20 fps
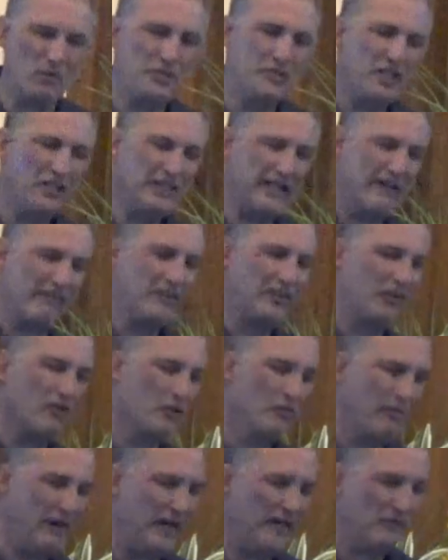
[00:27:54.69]
when she left to
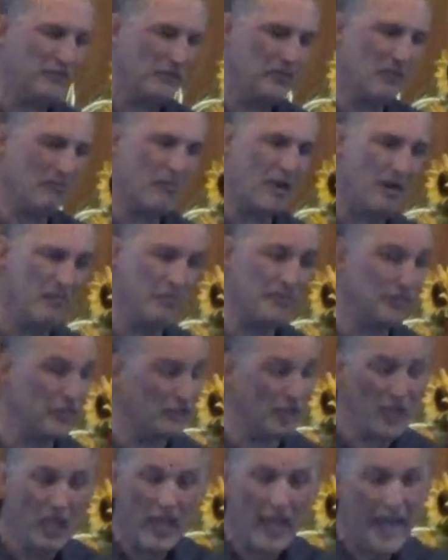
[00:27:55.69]
go to the bathroom, the mama
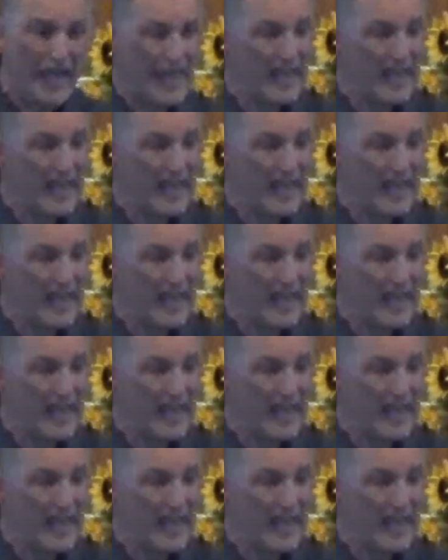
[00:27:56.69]
says,